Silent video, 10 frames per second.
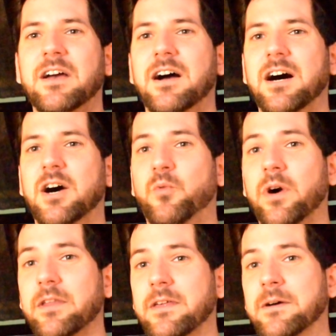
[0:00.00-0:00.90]

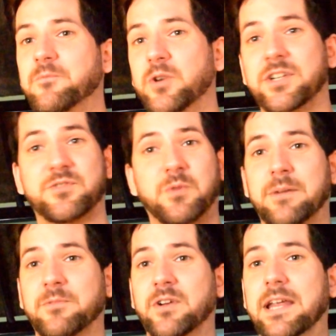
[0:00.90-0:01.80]
One of them, which is what
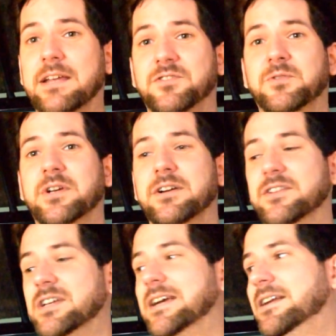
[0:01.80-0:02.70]
I'm going to get to here in a
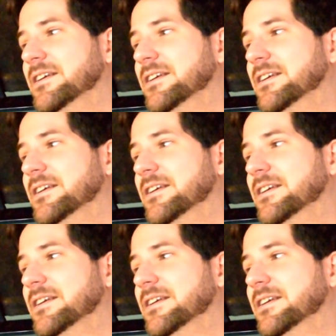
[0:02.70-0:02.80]
second,